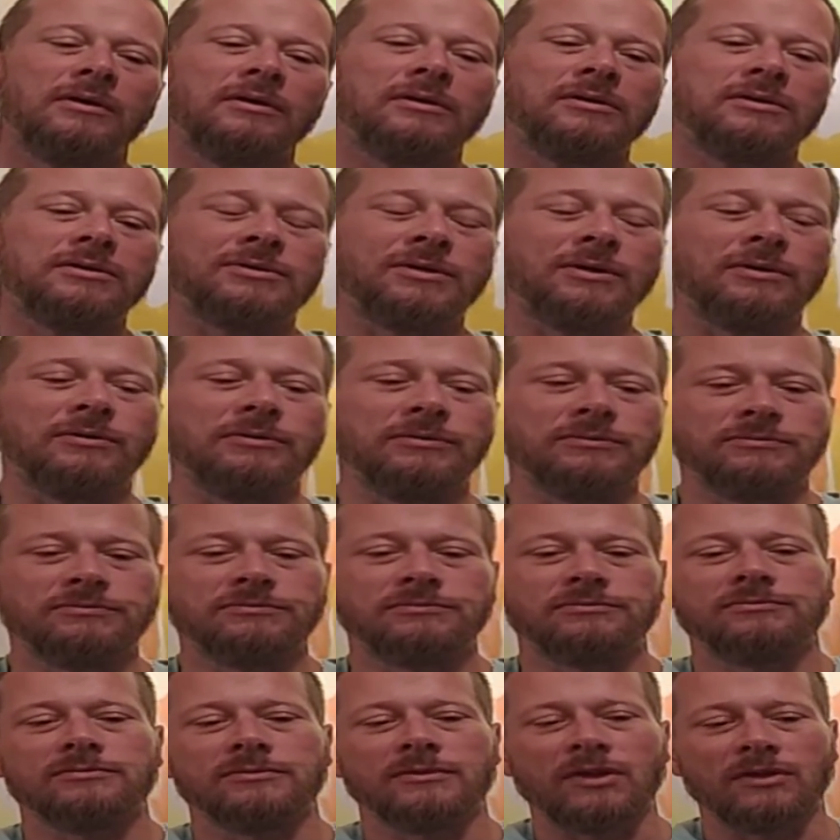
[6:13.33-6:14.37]
So
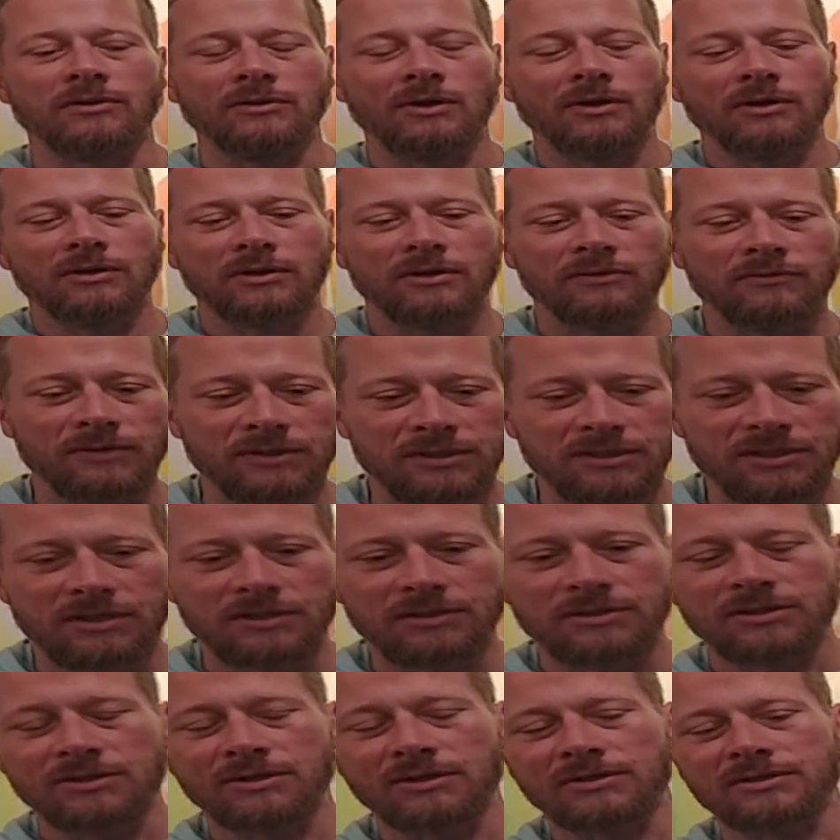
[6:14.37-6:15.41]
the longer
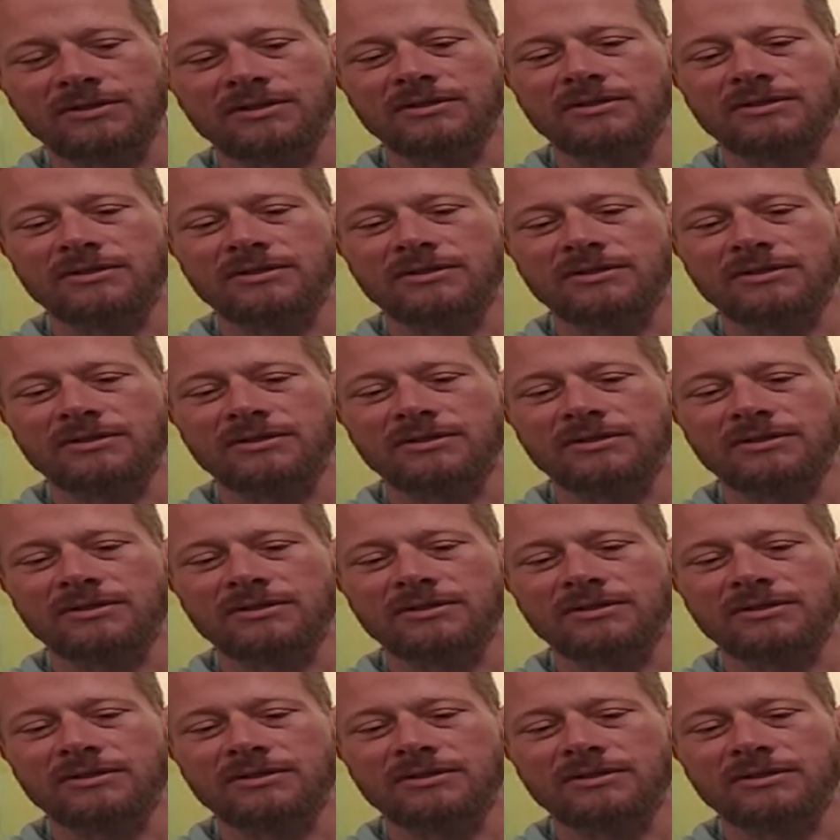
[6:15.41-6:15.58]
retention is the